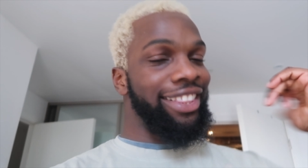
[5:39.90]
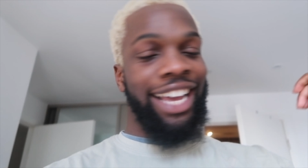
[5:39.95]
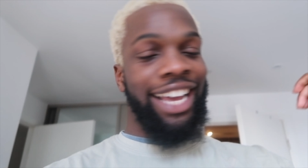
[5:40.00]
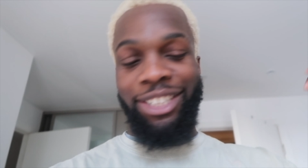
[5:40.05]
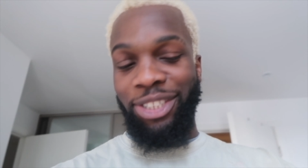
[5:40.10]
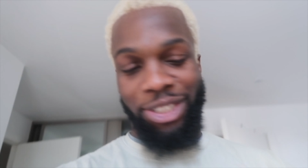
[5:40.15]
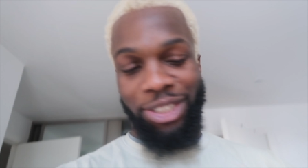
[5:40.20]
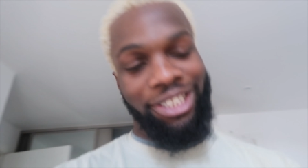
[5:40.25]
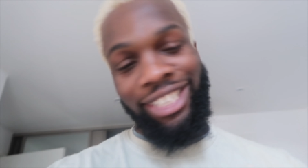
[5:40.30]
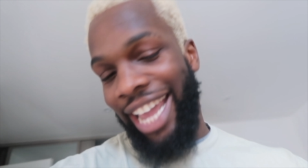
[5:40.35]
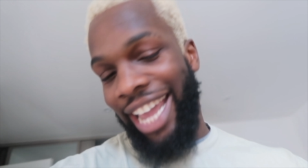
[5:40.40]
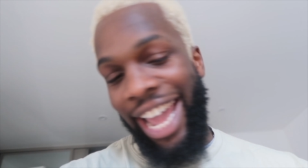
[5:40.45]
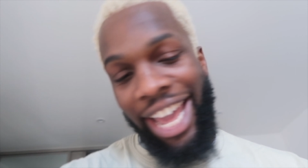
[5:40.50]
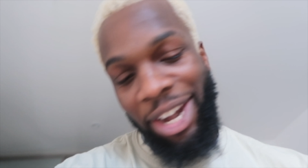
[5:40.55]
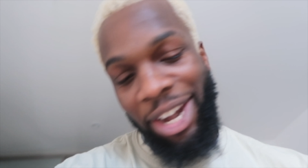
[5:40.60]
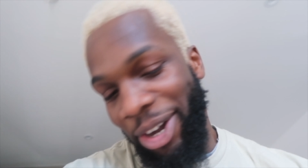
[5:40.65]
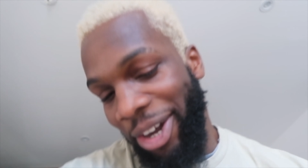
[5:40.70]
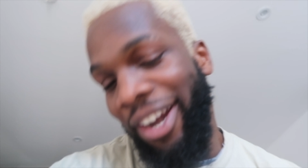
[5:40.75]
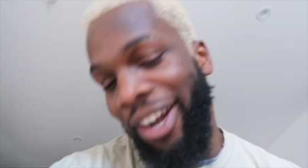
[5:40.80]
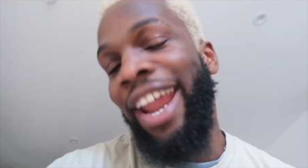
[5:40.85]
That's just a
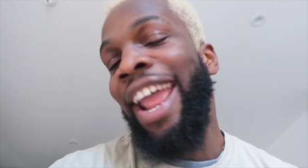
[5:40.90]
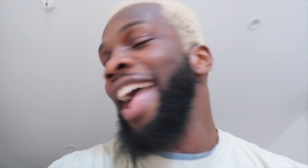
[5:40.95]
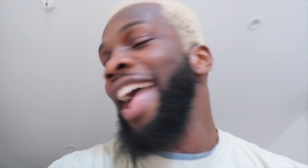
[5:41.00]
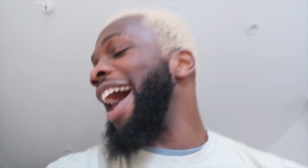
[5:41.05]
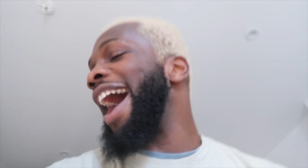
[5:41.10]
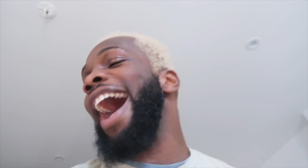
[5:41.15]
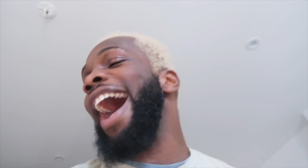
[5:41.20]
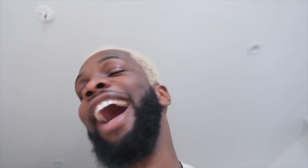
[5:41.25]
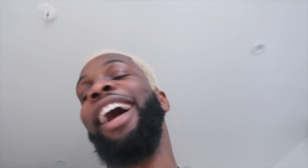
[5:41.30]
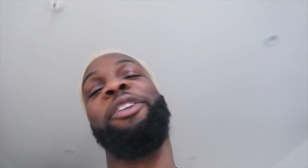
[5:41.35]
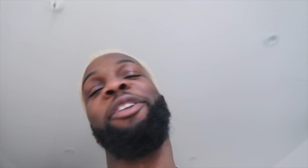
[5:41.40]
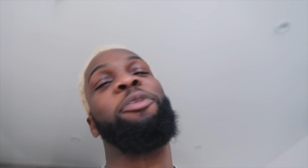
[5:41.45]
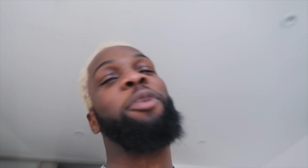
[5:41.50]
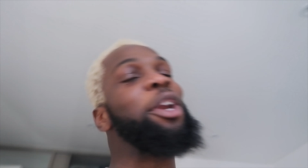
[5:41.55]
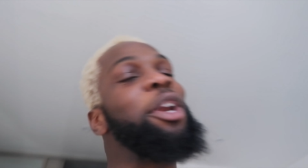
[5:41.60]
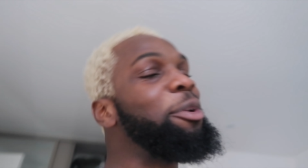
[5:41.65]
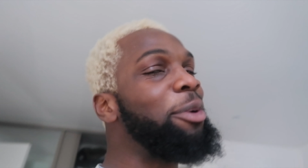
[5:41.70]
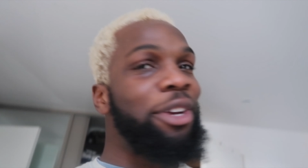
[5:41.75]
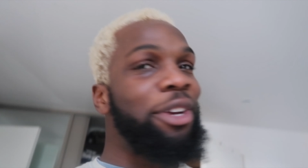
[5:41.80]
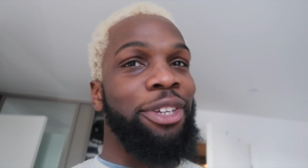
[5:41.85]
hater. And
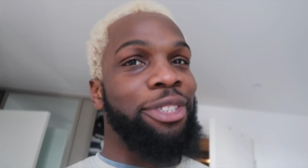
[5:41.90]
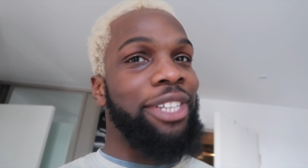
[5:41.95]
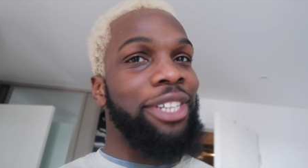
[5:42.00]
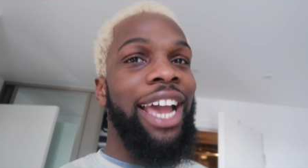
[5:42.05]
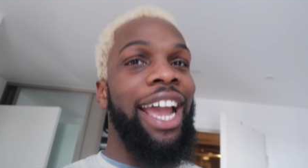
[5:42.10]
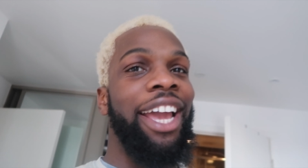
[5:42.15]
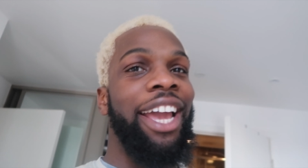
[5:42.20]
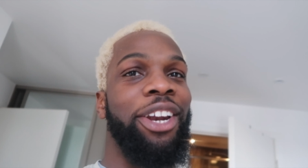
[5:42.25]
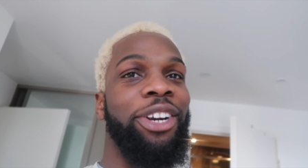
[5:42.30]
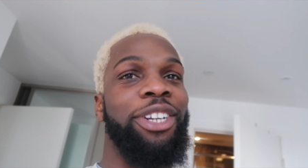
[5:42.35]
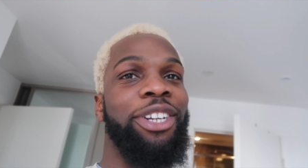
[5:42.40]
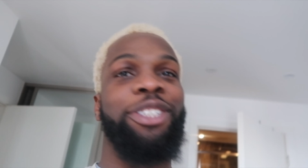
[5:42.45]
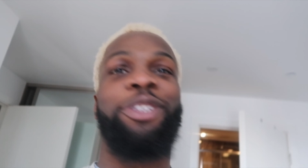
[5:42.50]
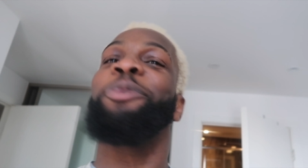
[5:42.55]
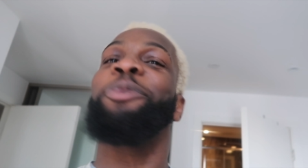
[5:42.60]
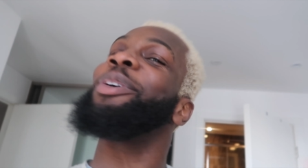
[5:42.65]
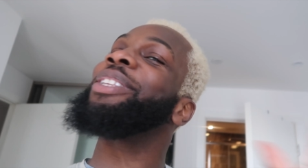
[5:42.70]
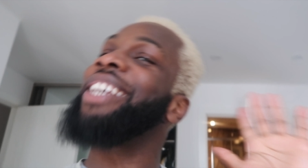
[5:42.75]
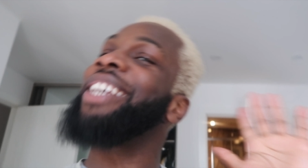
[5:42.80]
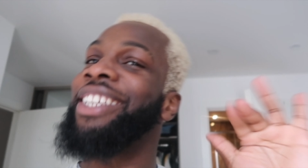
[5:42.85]
what do we do to haters?
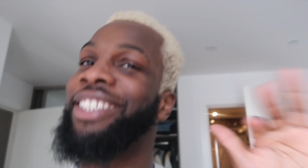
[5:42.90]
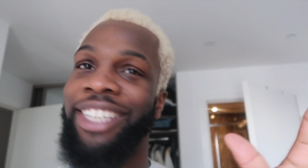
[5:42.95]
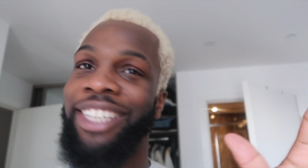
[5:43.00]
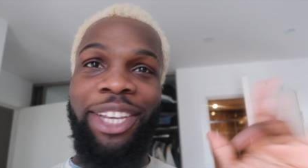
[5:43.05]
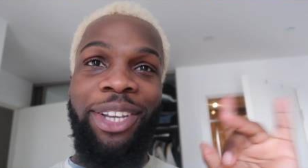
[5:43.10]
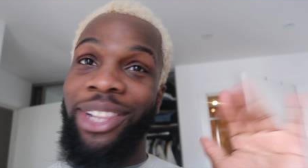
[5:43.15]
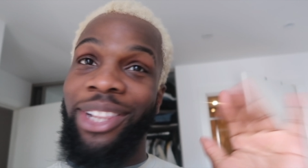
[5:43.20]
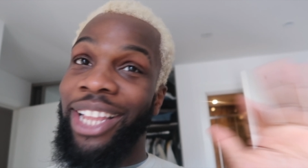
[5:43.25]
We say, see you